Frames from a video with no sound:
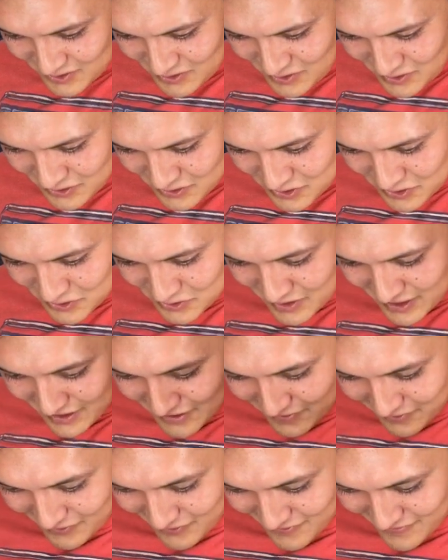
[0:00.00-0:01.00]
Just trying
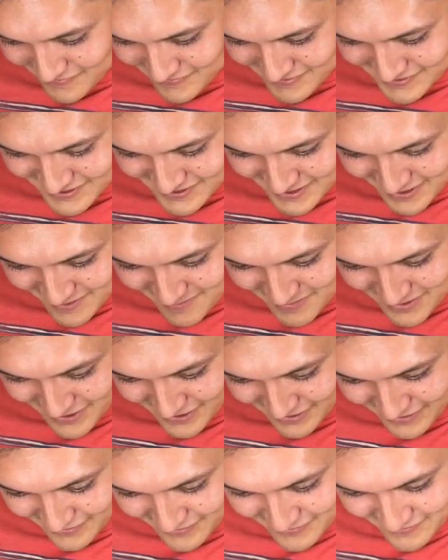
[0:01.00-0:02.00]
to learn
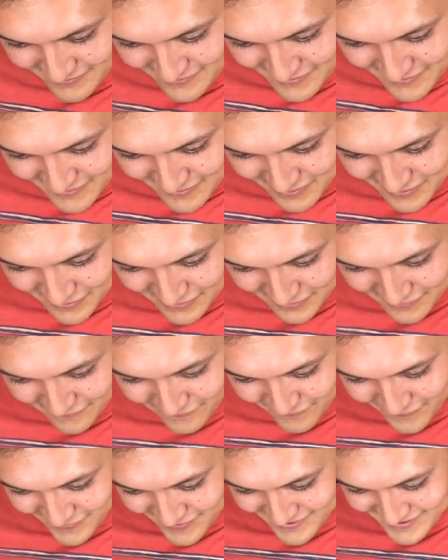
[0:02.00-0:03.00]
something, looking
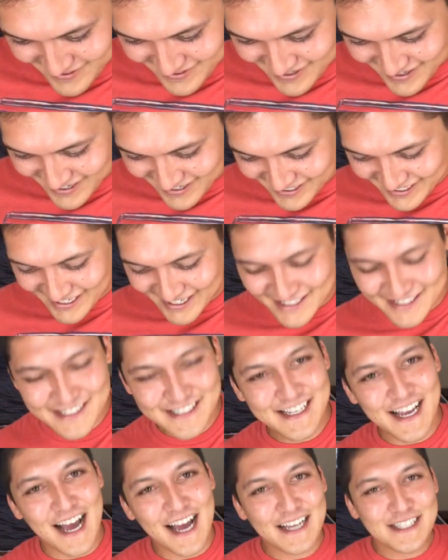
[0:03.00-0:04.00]
for the nuggets.
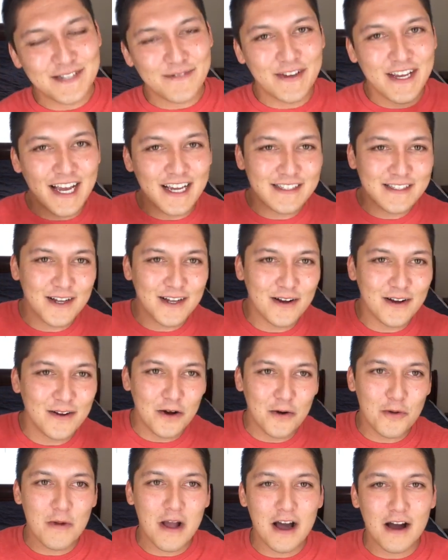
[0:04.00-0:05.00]
Guys, if you guys don't know
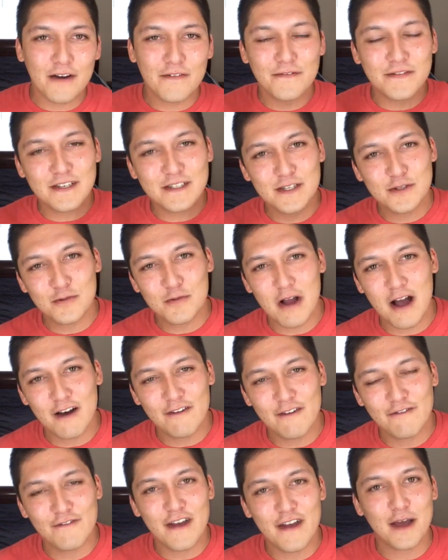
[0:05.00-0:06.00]
Ralph, this is
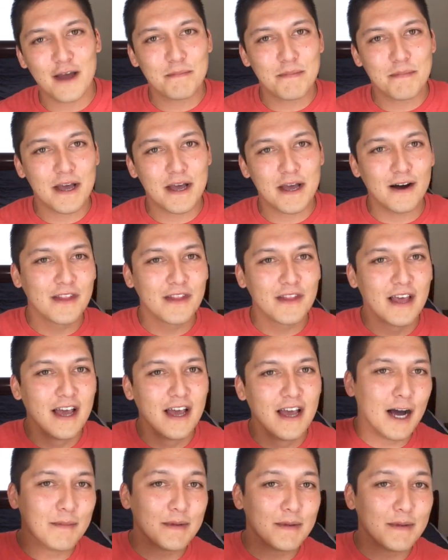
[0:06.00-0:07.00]
Ralph Van Pelt.
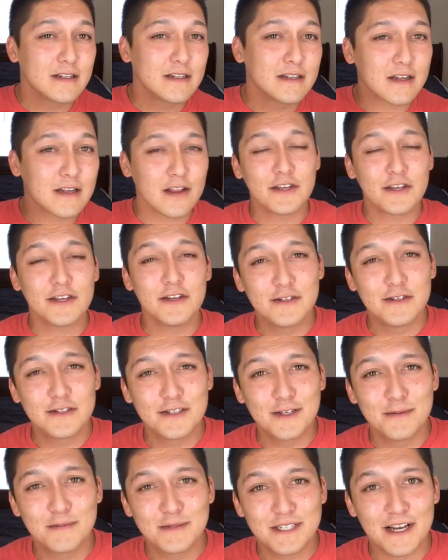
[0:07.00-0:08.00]
He's another
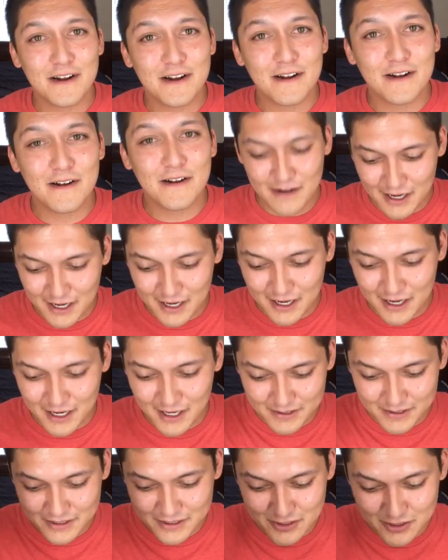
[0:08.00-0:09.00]
YouTube tinner. He
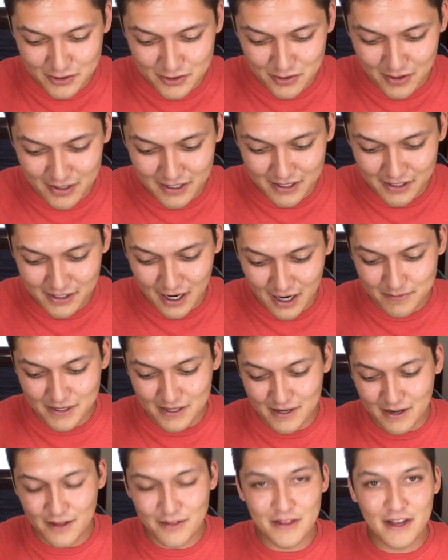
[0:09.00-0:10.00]
just joined and commented
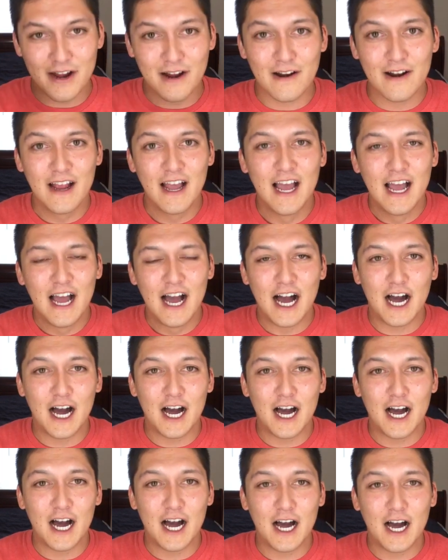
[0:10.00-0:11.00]
on there.
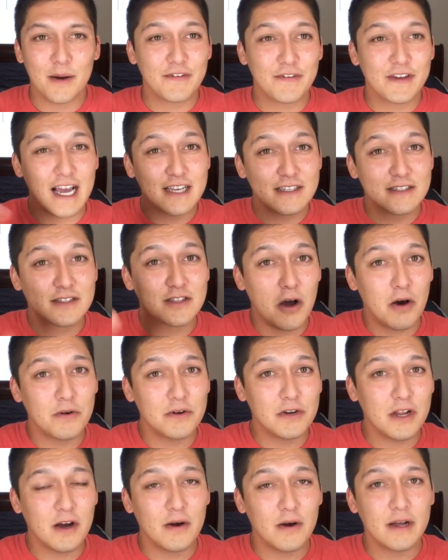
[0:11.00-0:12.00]
If you guys don't
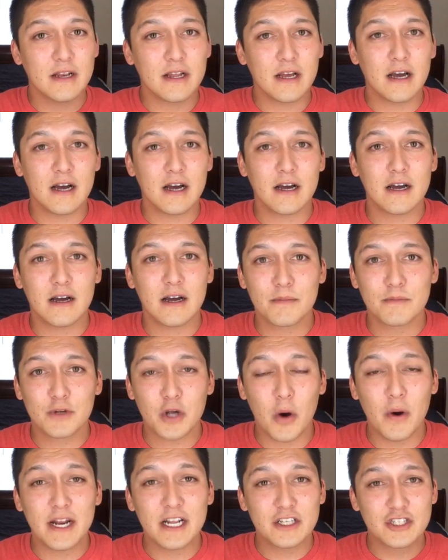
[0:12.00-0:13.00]
know it,
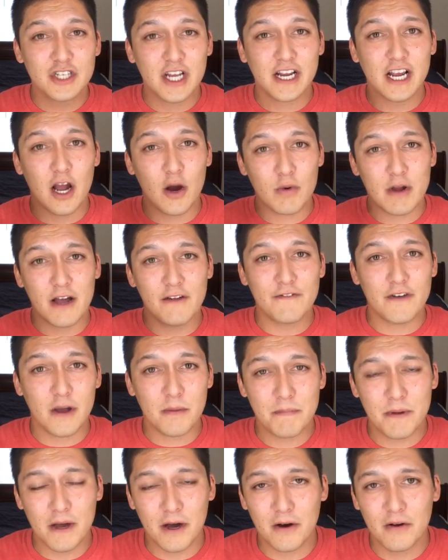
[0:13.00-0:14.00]
go ahead and check out Ralph Van
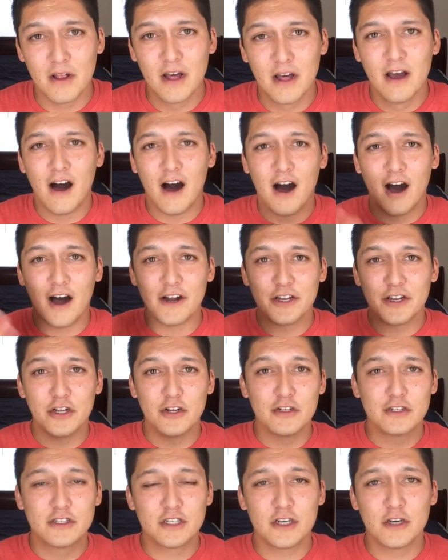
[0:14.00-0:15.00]
Pelt on
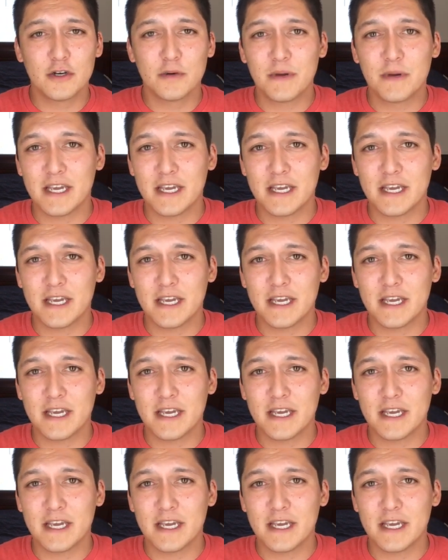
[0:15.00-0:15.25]
YouTube.